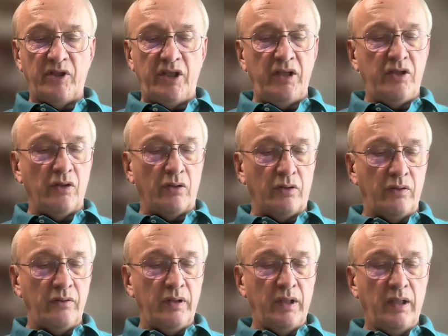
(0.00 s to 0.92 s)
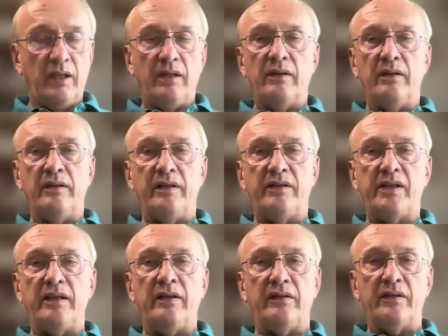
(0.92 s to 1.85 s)
Shijoku, the
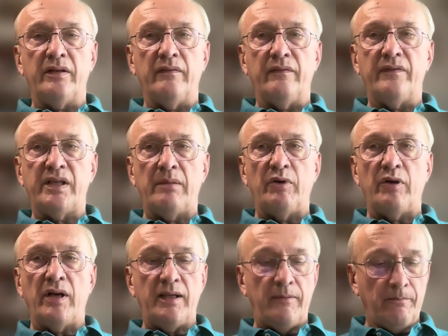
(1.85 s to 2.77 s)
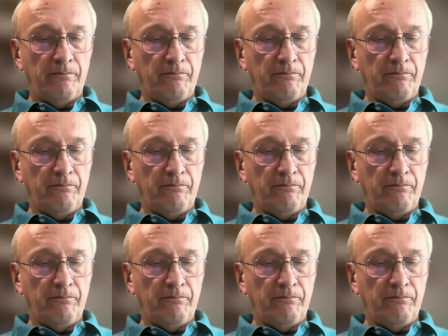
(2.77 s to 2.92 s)
descendants of samurai,